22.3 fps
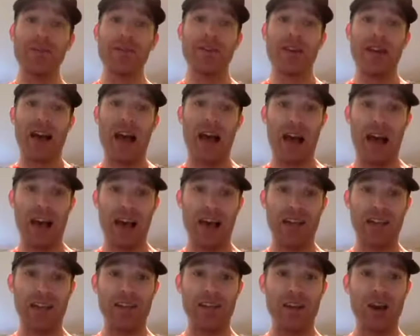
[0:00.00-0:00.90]

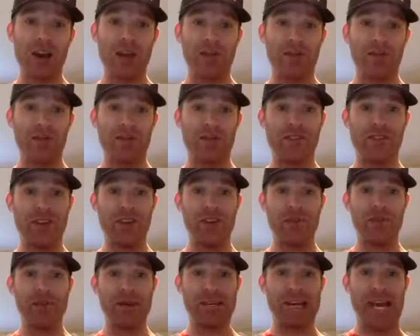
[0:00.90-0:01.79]
And they offer to sell
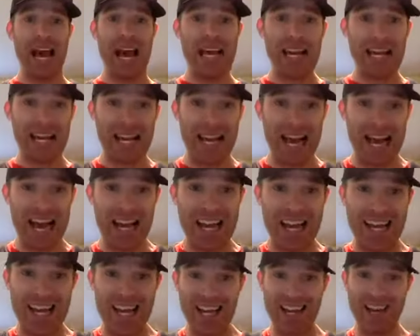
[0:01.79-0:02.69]
you a
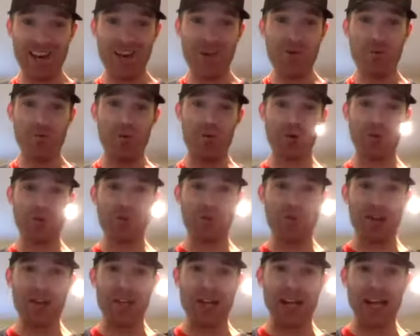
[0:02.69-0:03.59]
Cadillac. Would you
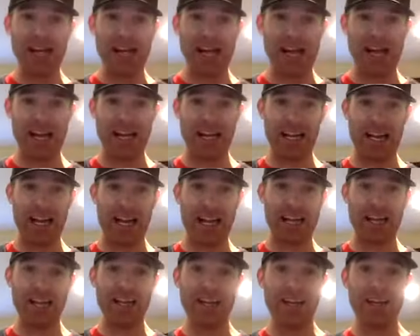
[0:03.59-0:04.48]
buy that Cadillac?
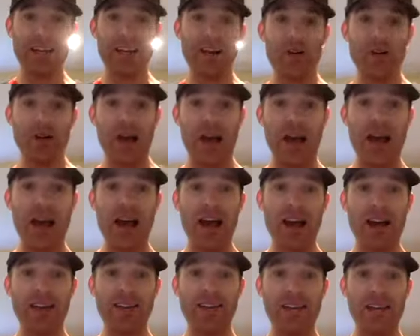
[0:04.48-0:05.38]

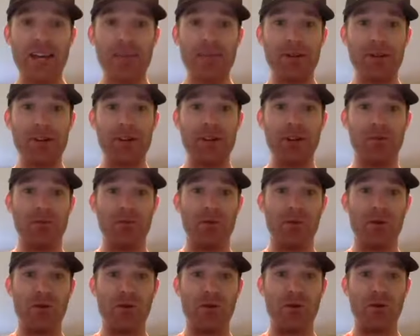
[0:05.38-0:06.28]
Type in a
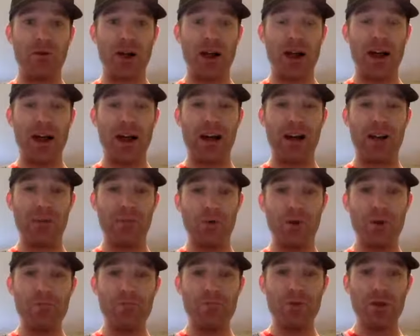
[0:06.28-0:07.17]
number
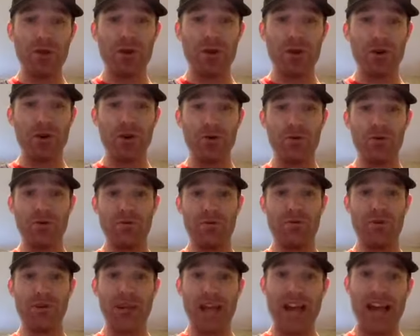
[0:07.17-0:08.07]
1 below
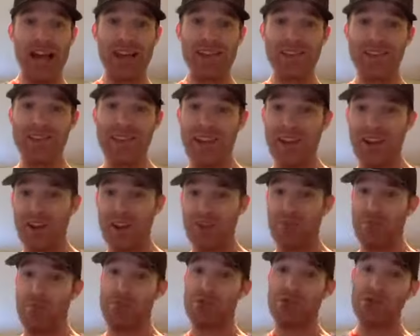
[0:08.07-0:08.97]
for yes and
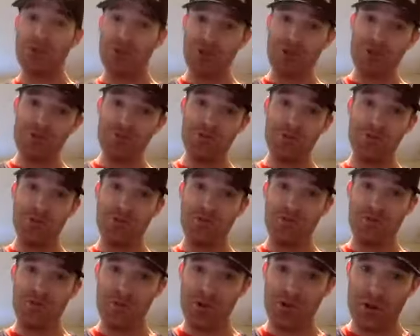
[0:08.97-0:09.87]
number 2 below
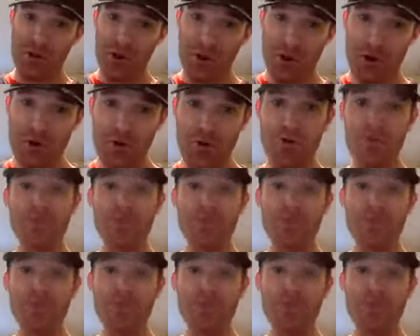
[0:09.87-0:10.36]
for no.